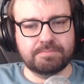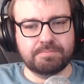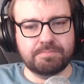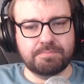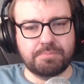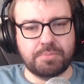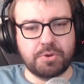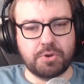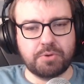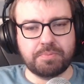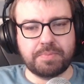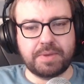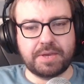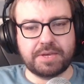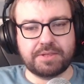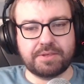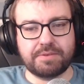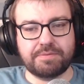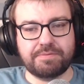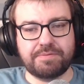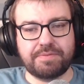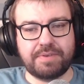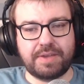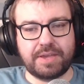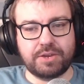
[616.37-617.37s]
Book makes a
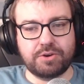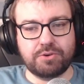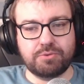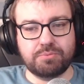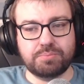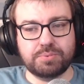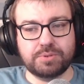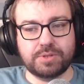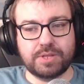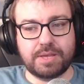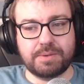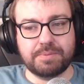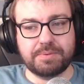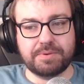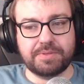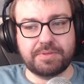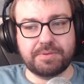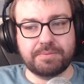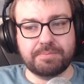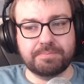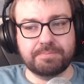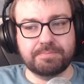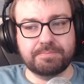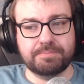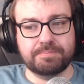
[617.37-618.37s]
final plea with
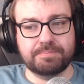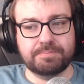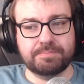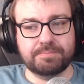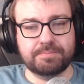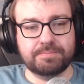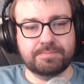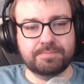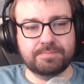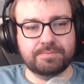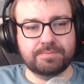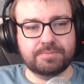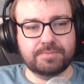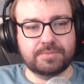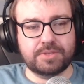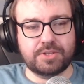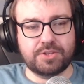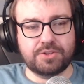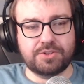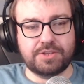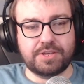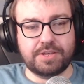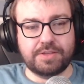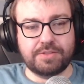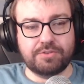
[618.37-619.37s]
them to
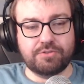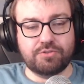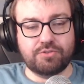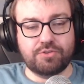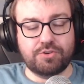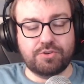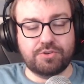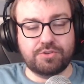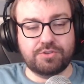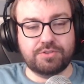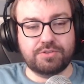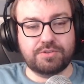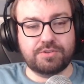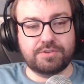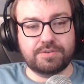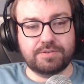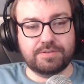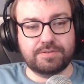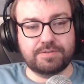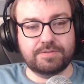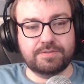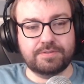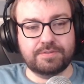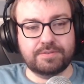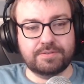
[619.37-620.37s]
see the truth,
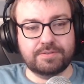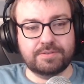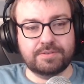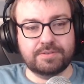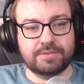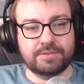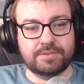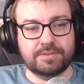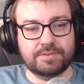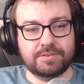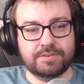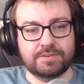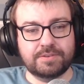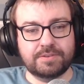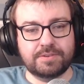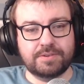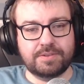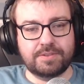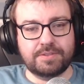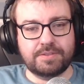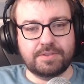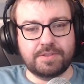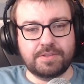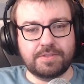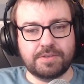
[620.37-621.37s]

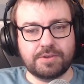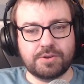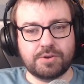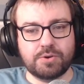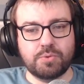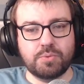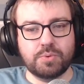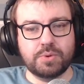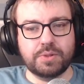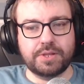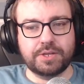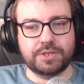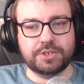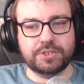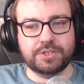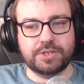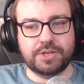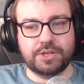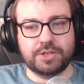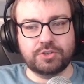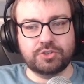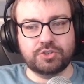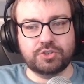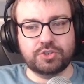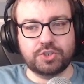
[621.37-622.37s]
that the Coalition
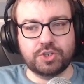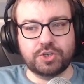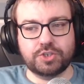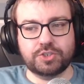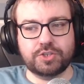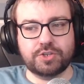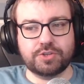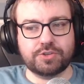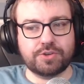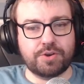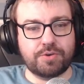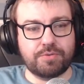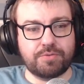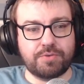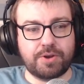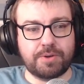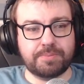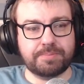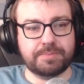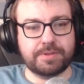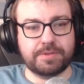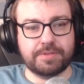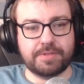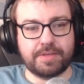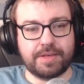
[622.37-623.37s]
is just as
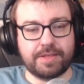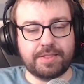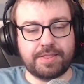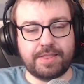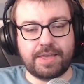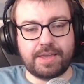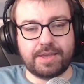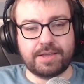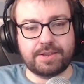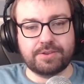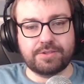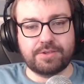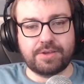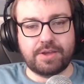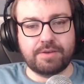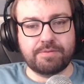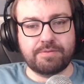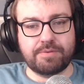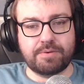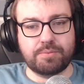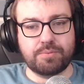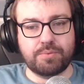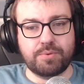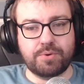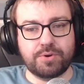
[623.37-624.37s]
corrupt as the Alliance
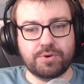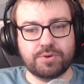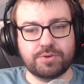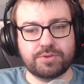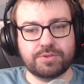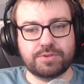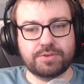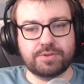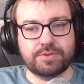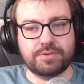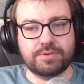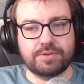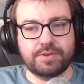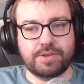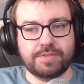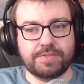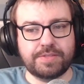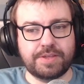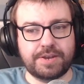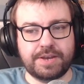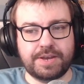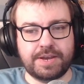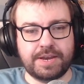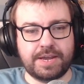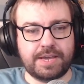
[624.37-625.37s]
ever was, and
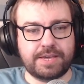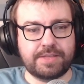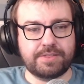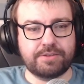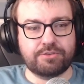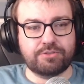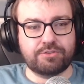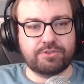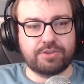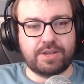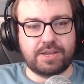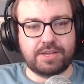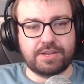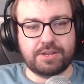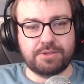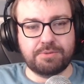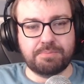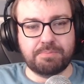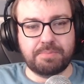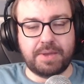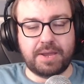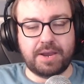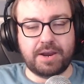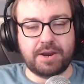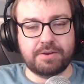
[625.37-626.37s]
that neither side is
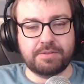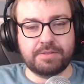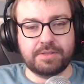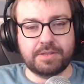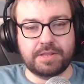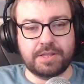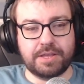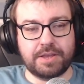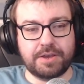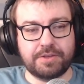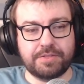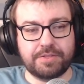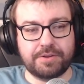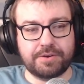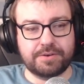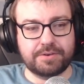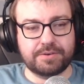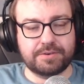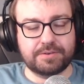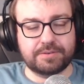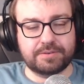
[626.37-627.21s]
better than the other.